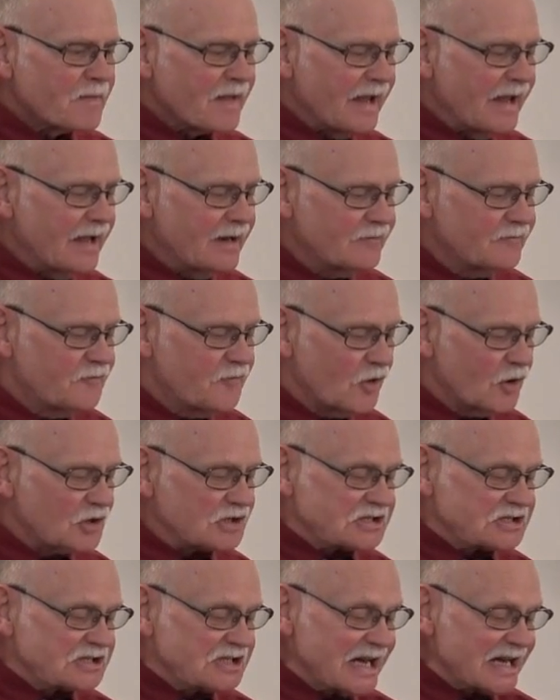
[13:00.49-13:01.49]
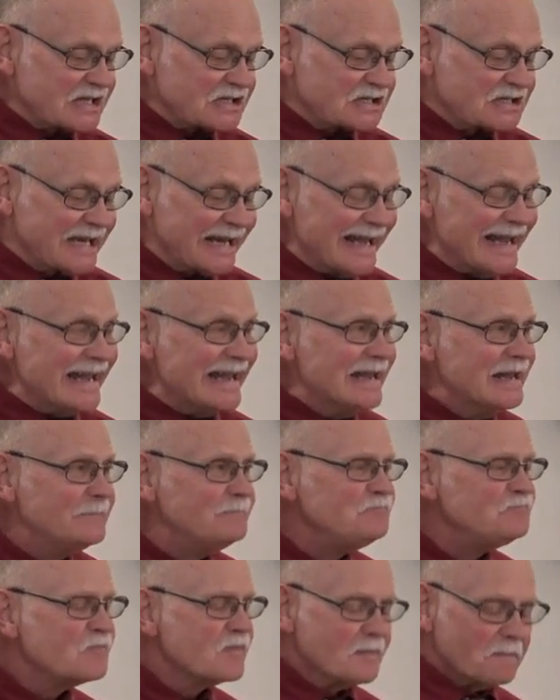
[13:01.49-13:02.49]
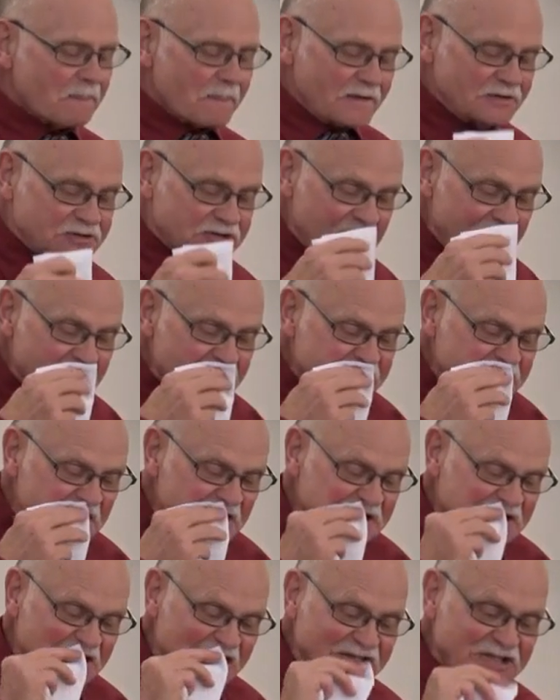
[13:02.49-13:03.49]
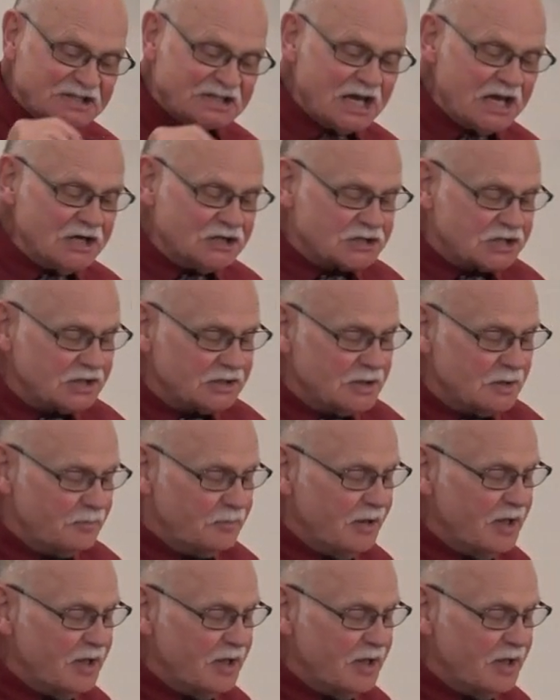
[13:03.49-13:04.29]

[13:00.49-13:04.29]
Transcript: and verse 16 Jesus is teaching the